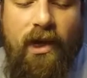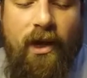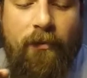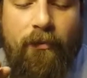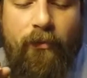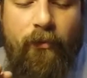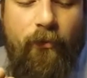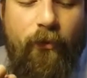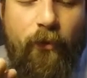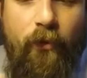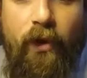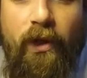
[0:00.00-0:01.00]
I'm
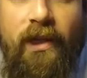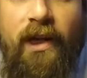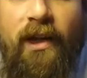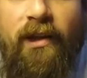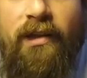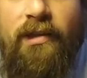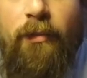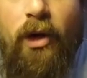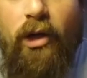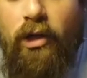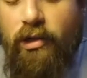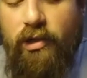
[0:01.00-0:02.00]
fully done this
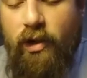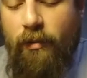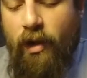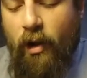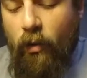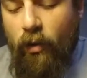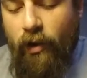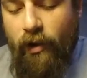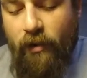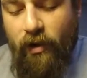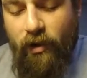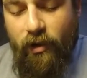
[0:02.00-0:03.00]
marker, so I'm not worried
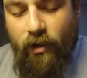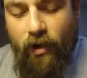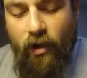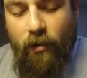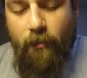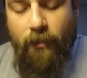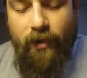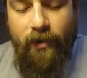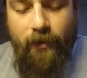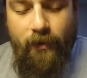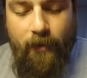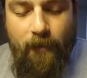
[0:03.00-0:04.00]
about it at all. But
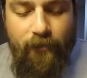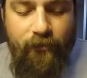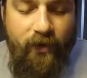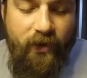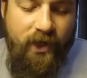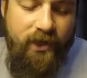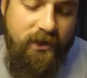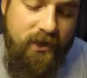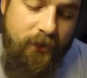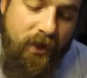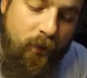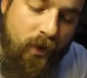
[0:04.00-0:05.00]
that is
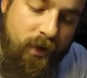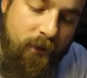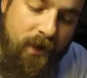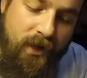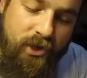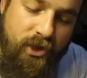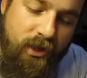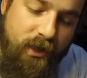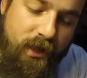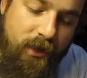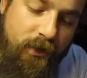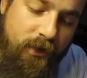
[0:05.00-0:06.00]
something I wanted to mention,
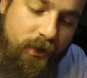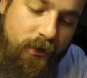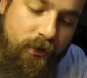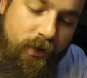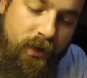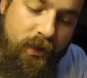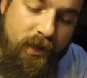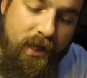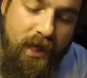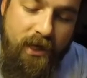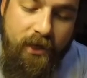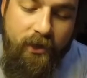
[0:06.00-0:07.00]
that you're gonna
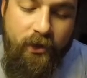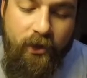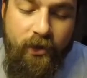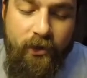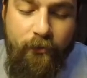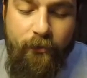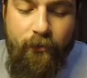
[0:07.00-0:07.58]
get it and you're gonna